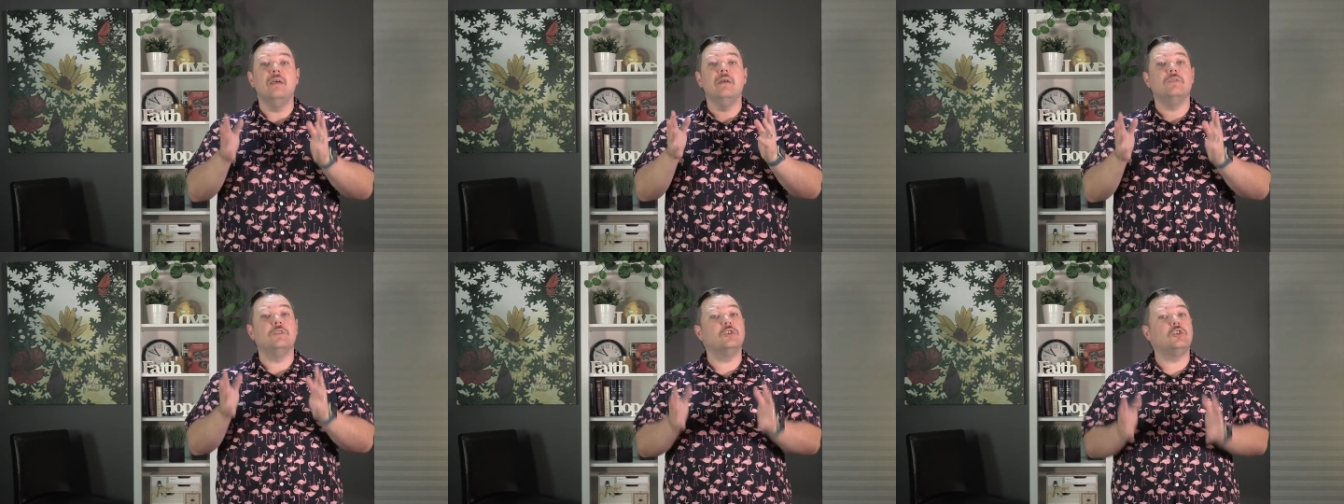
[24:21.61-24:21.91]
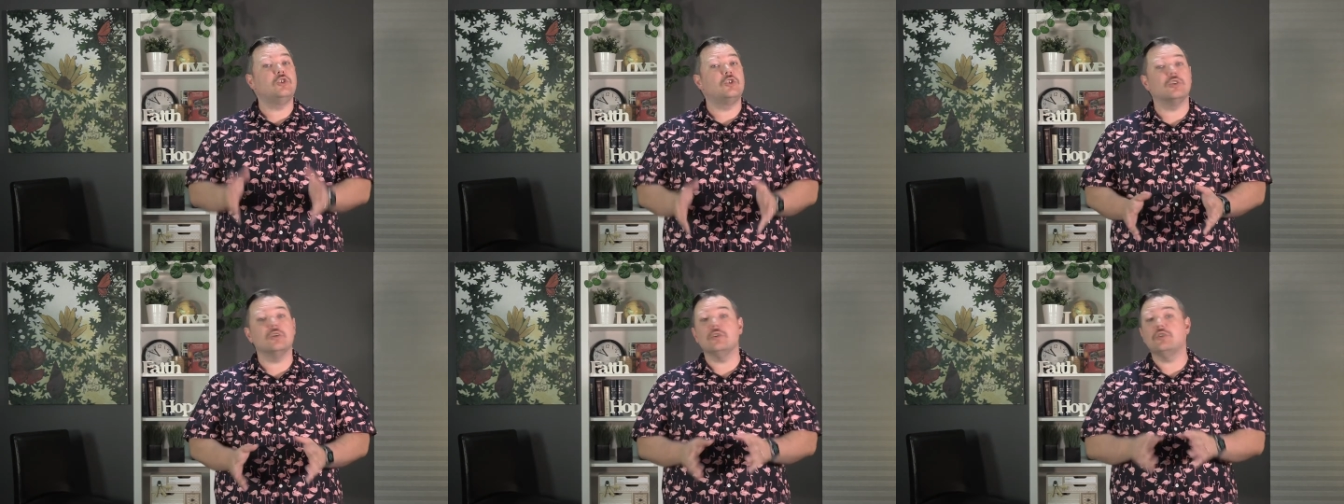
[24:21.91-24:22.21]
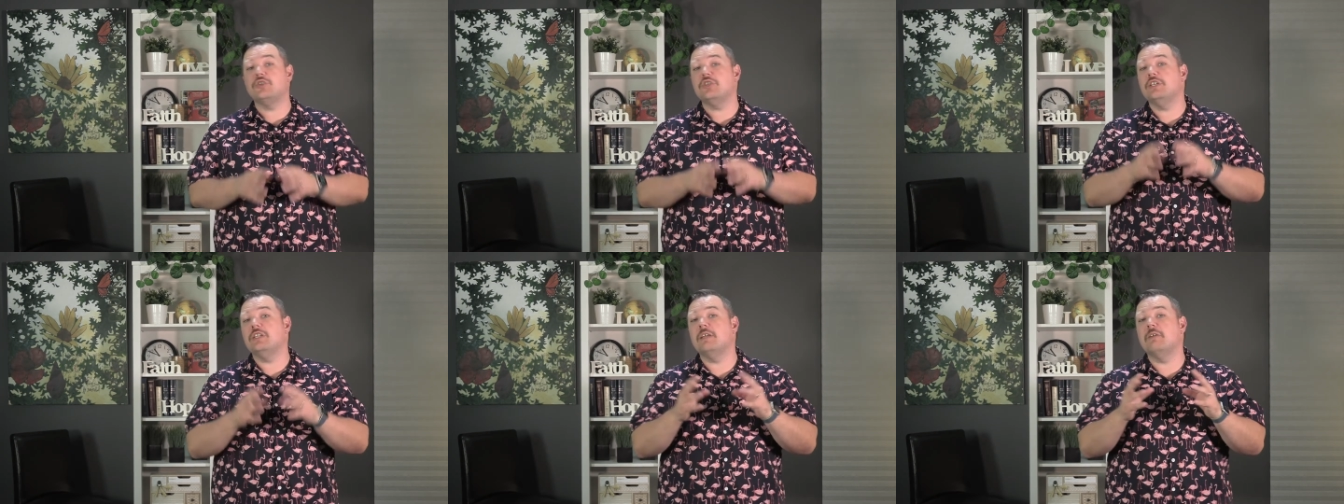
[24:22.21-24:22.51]
the
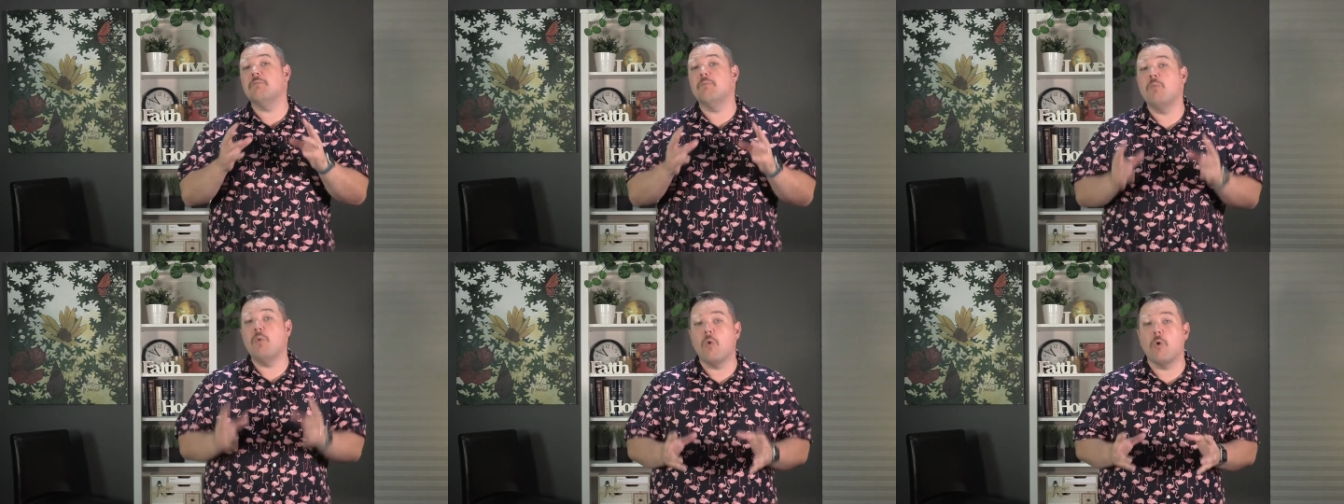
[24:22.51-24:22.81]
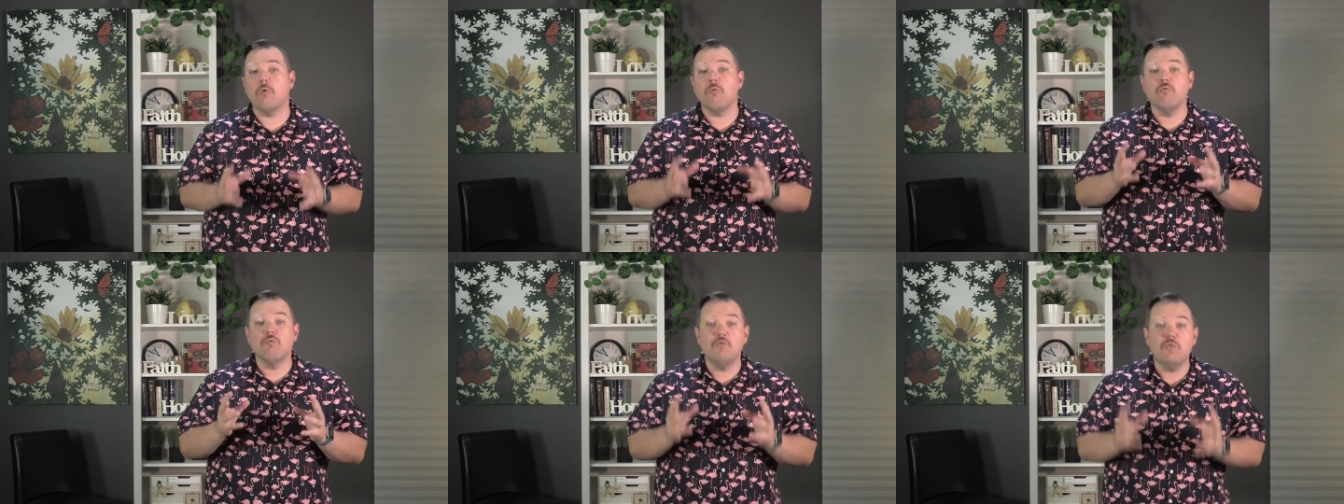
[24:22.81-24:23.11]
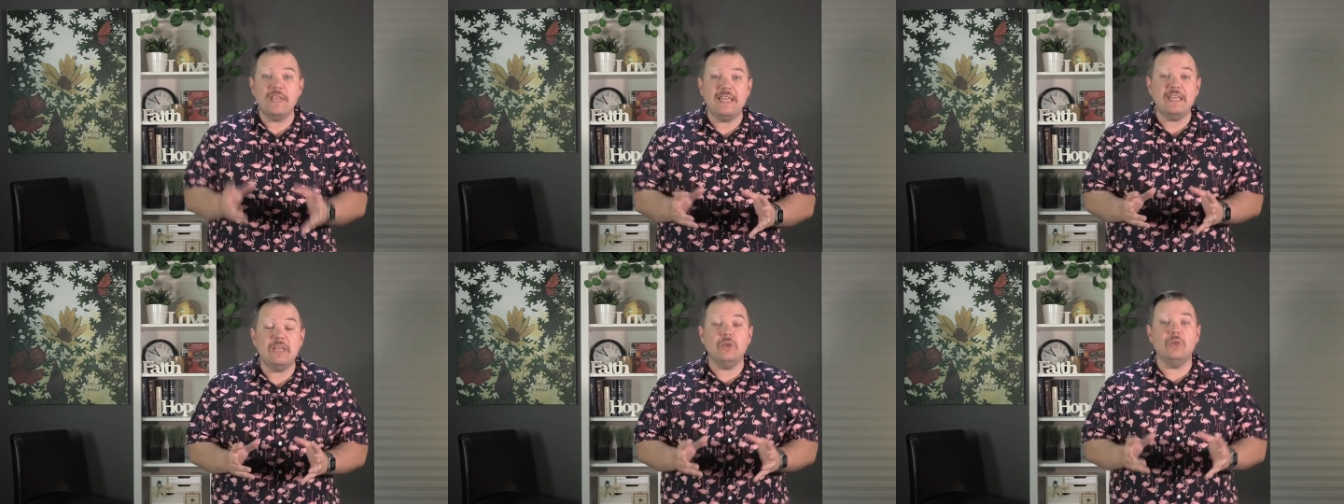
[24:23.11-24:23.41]
church in a more
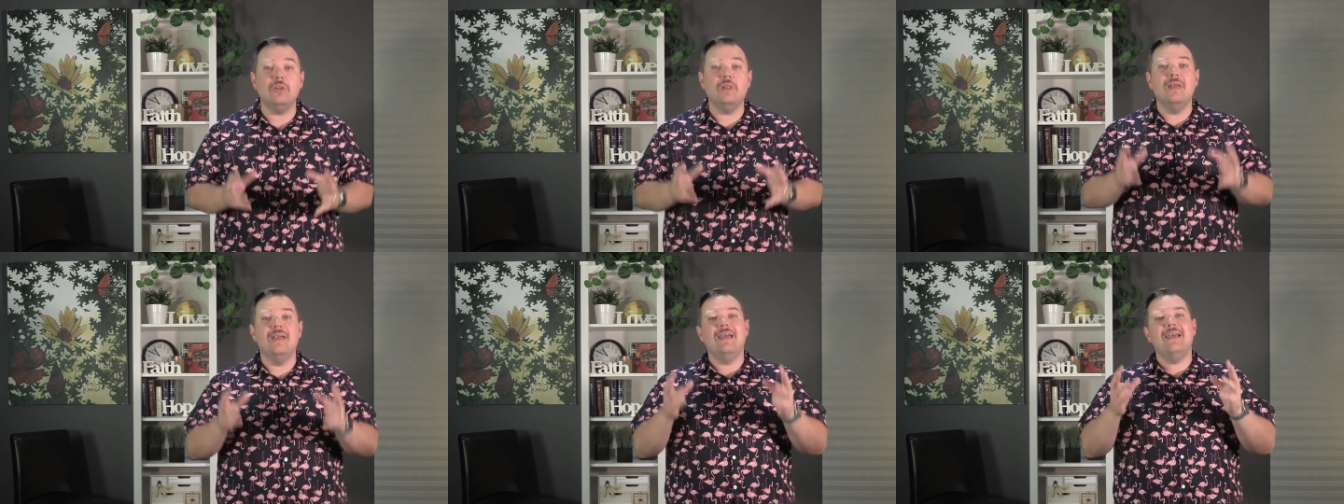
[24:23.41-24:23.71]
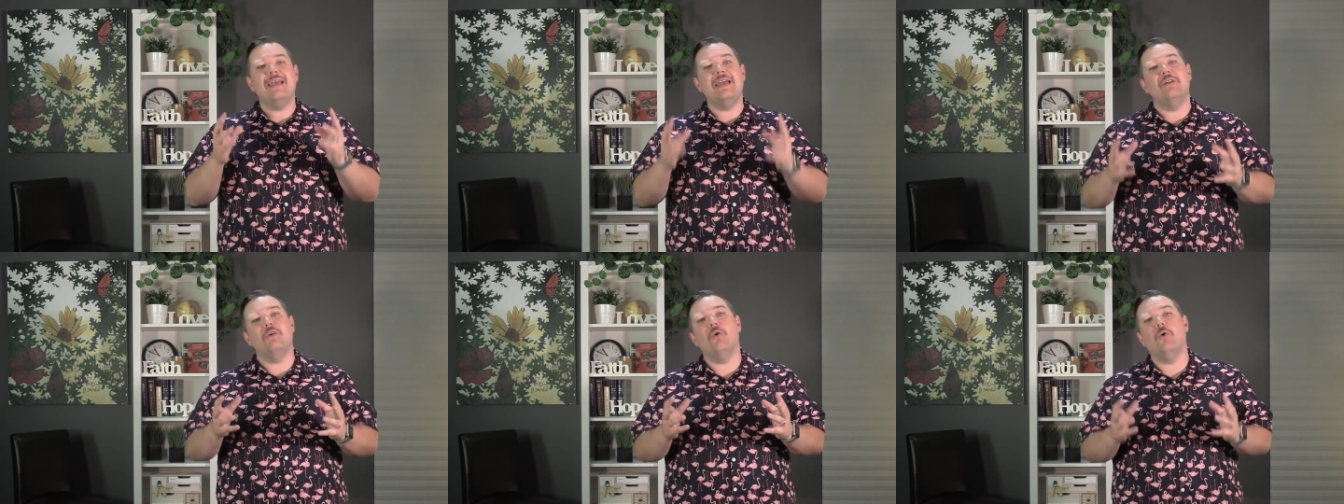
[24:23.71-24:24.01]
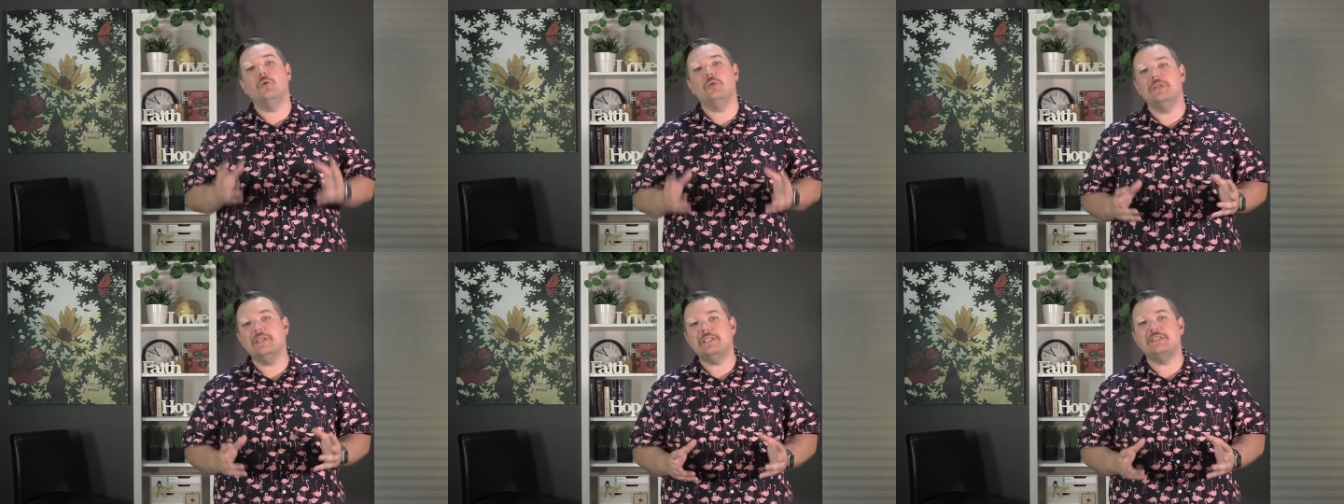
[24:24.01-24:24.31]
real and
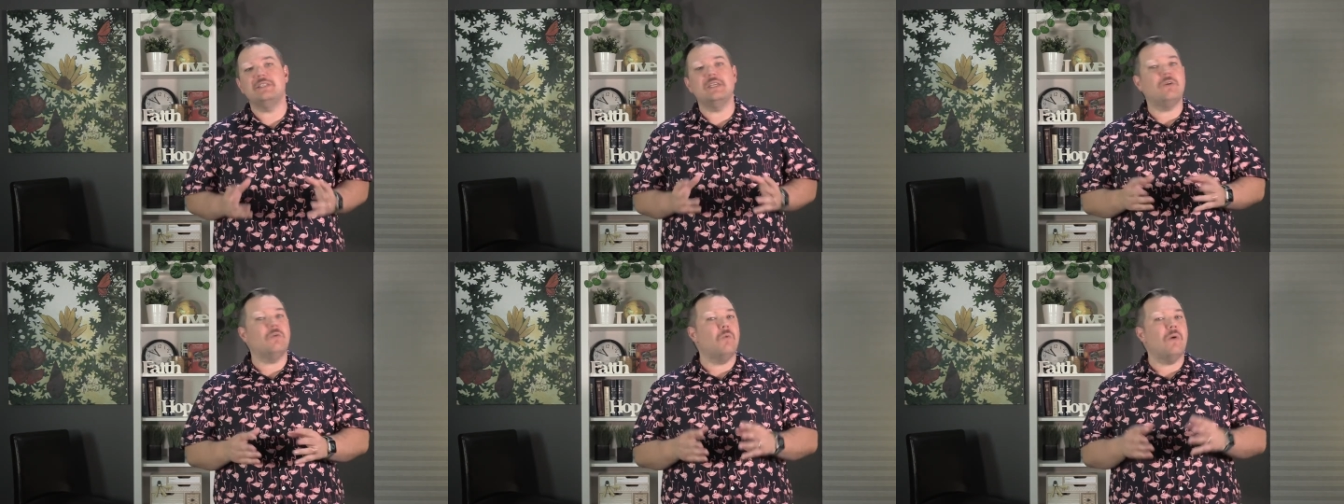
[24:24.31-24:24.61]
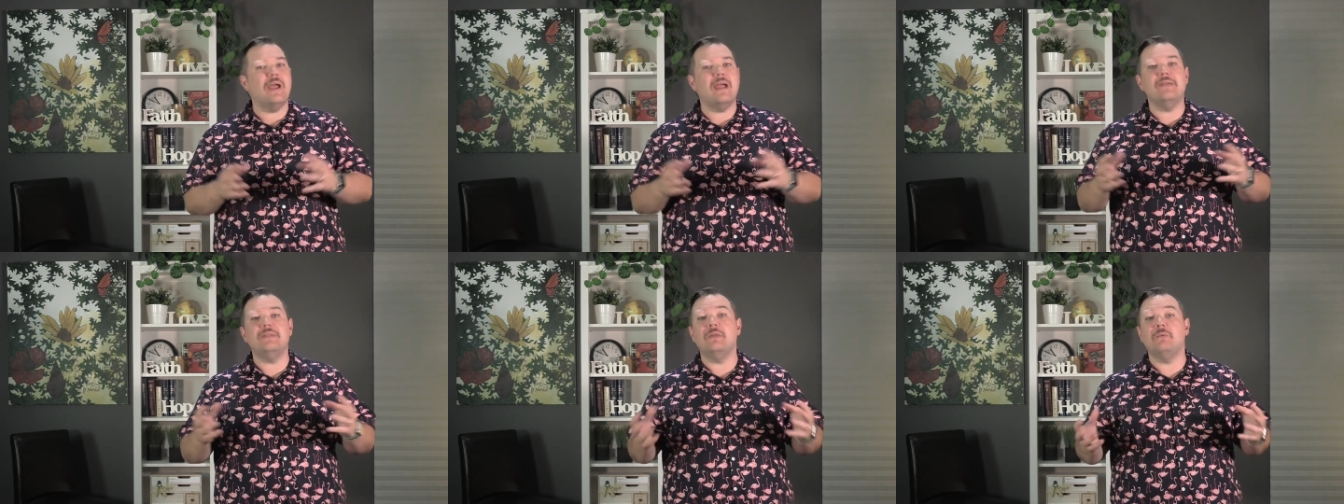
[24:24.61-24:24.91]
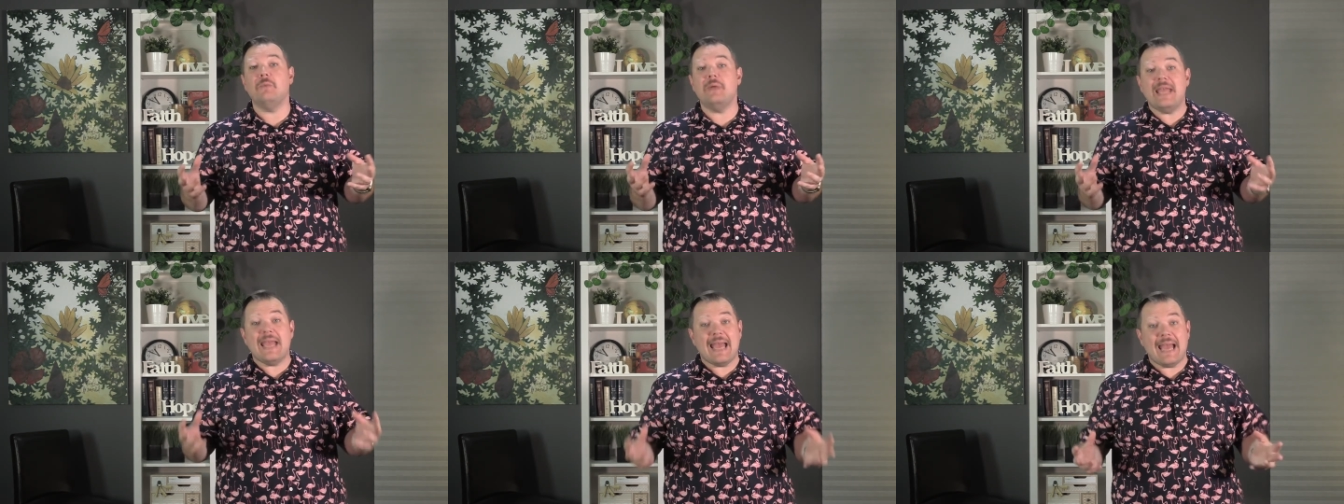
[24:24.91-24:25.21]
holistic way than
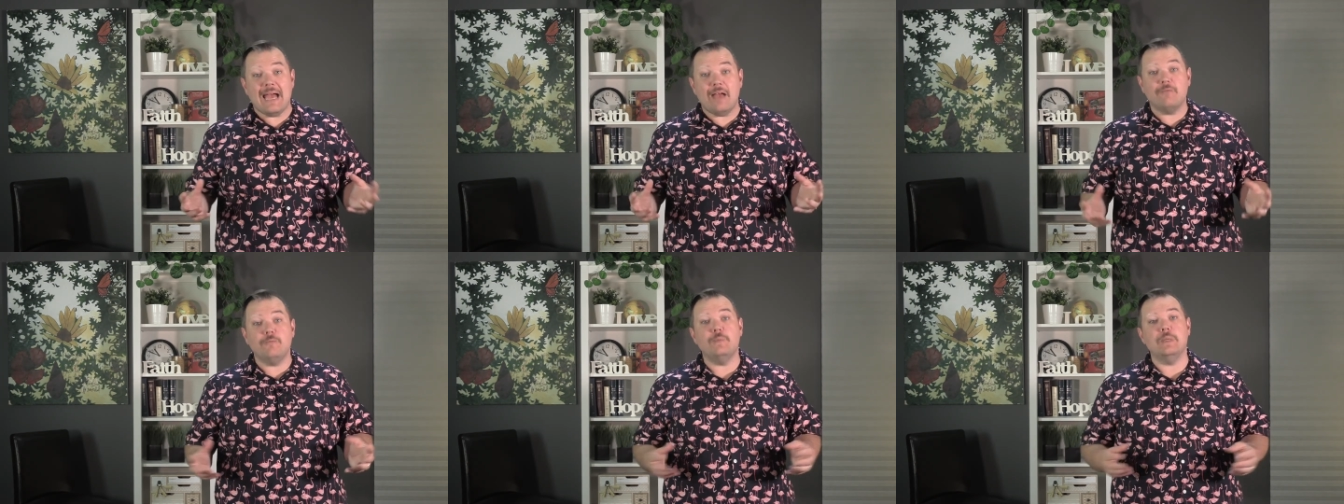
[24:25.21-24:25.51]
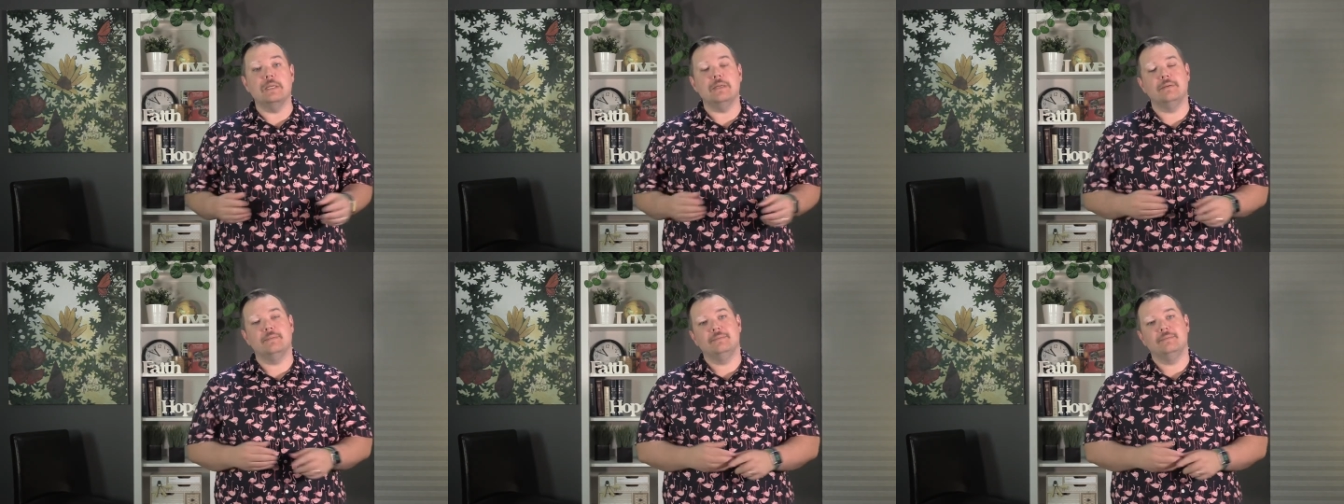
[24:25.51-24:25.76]
we have been.